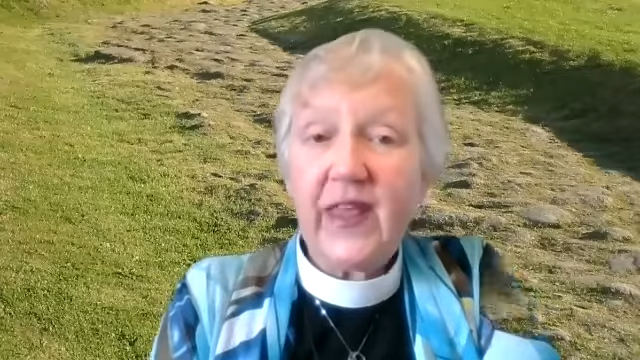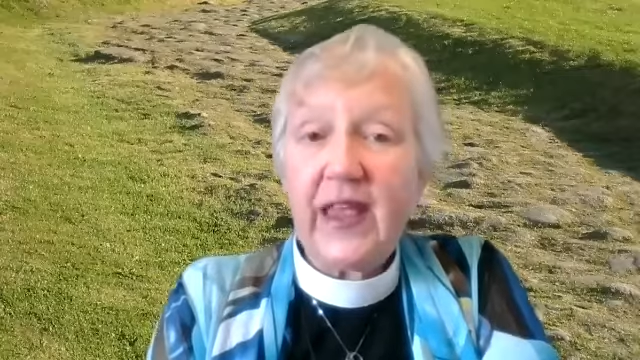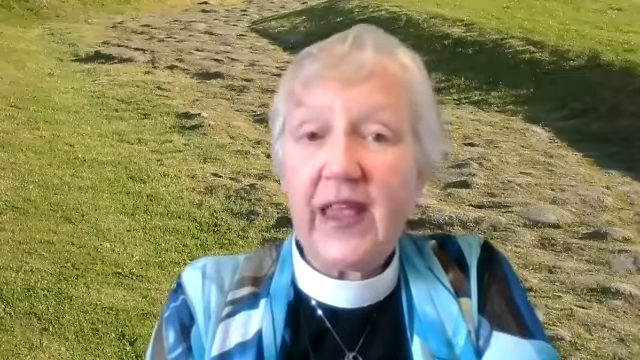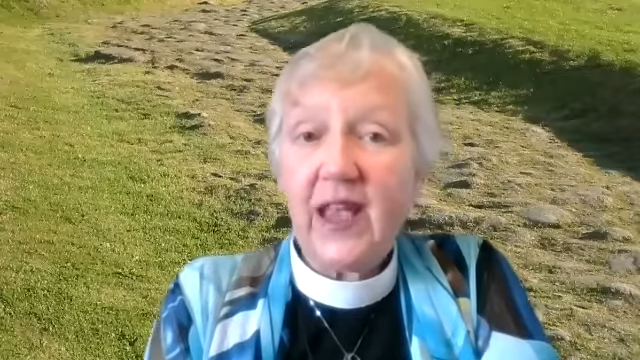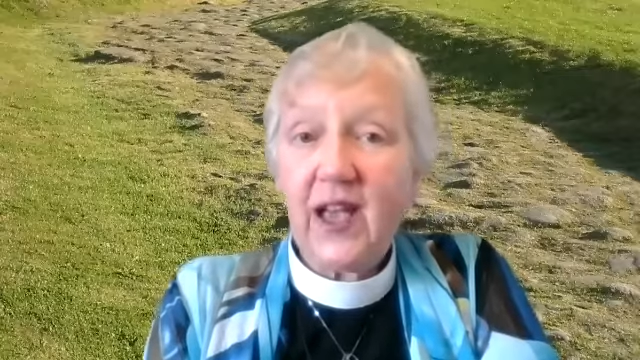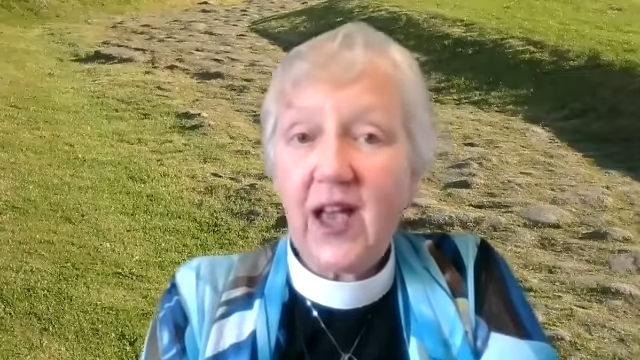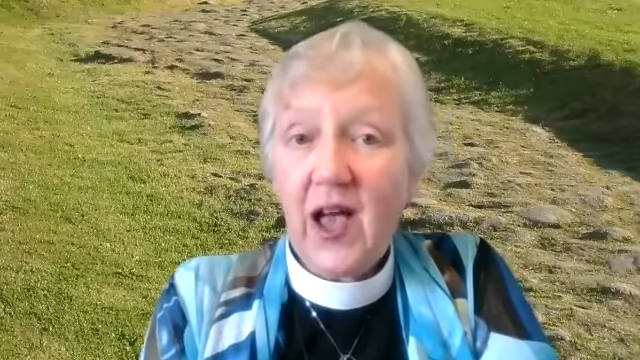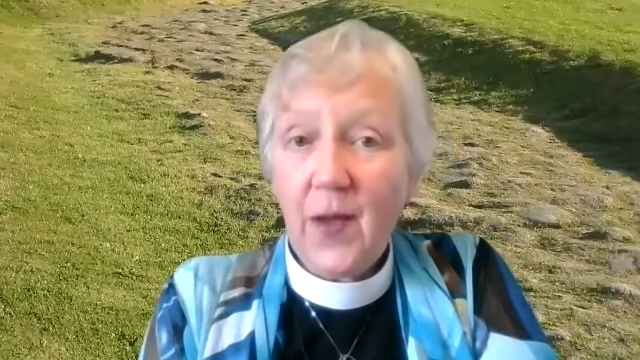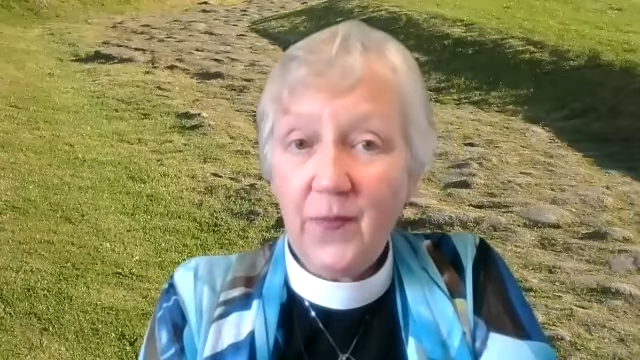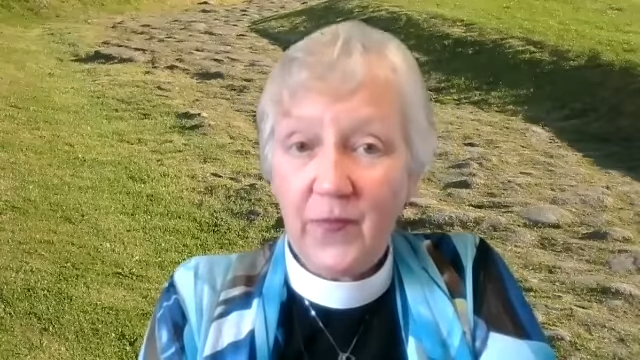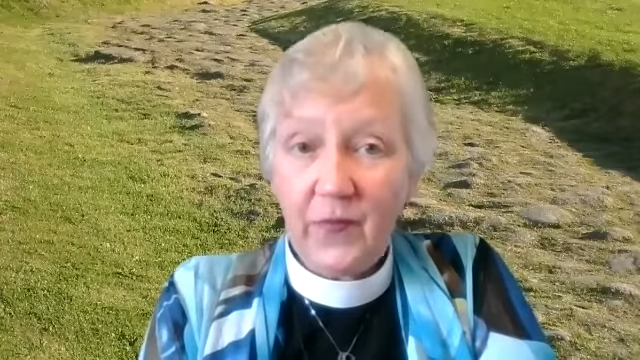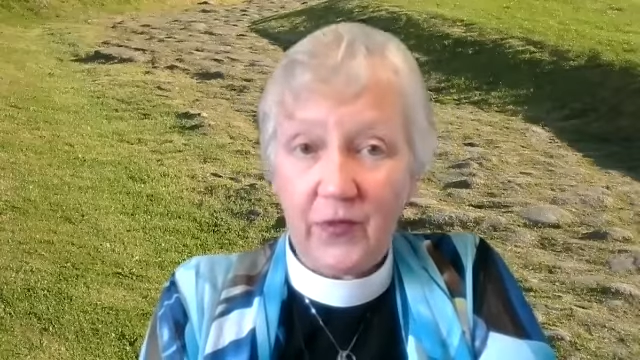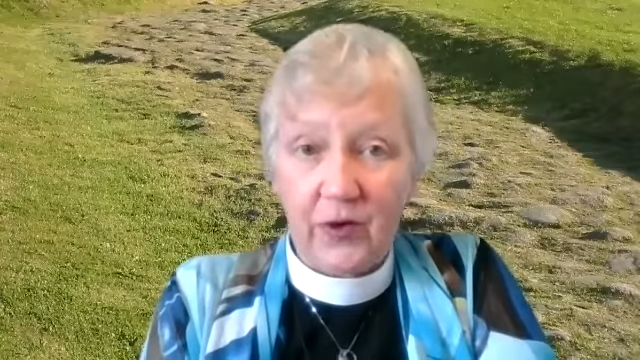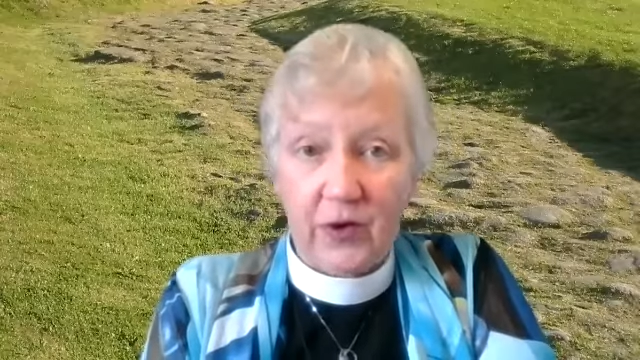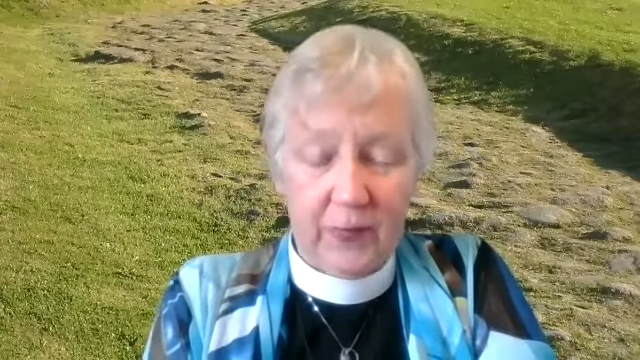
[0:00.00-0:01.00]
they
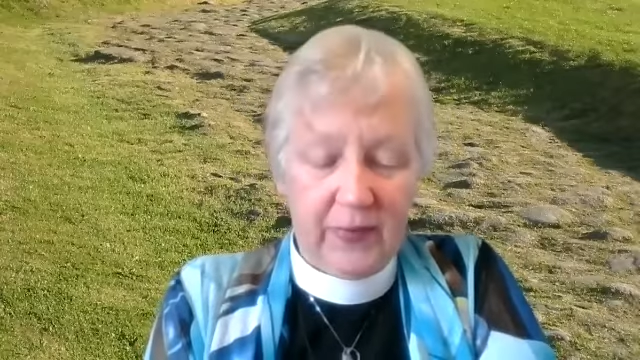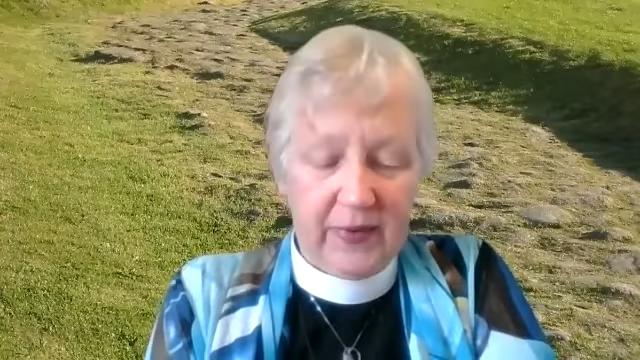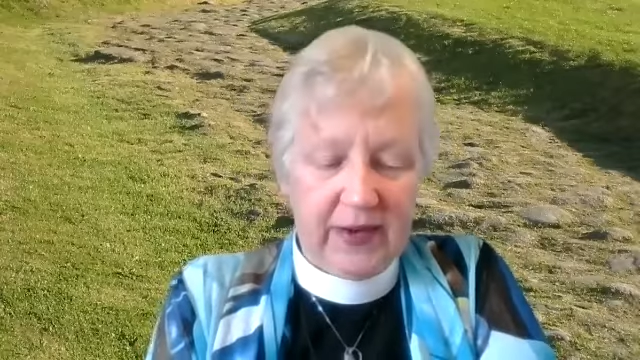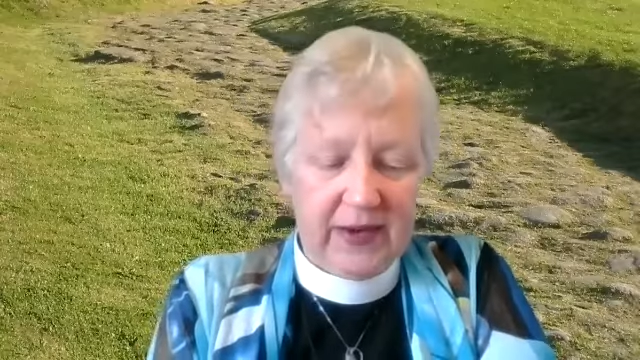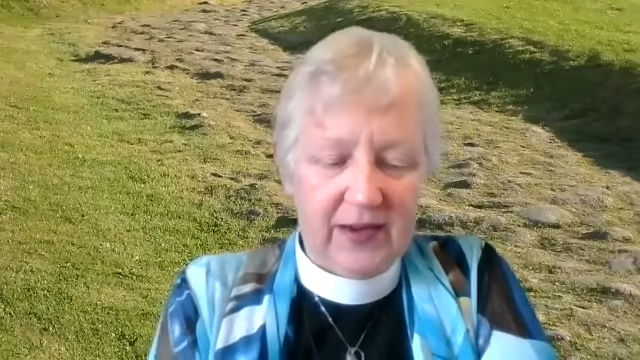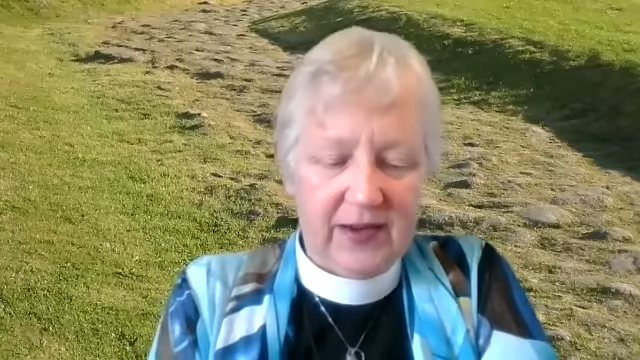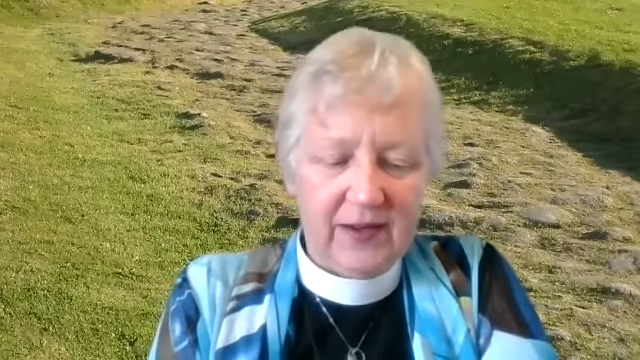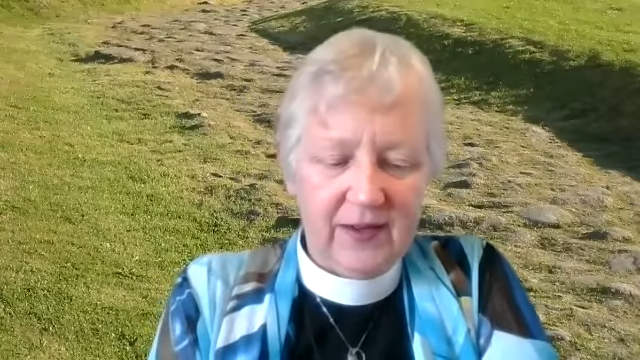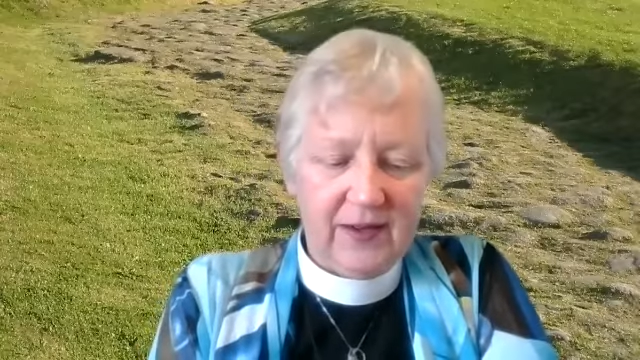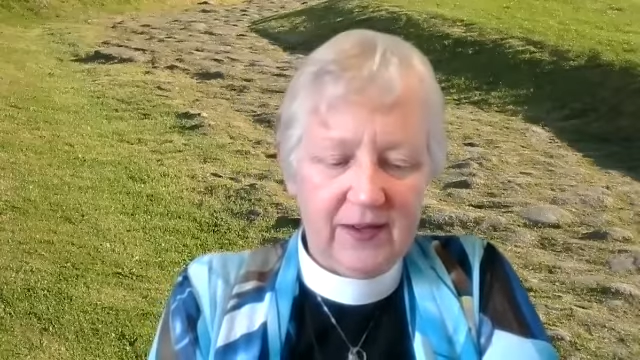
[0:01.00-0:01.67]
comfort me,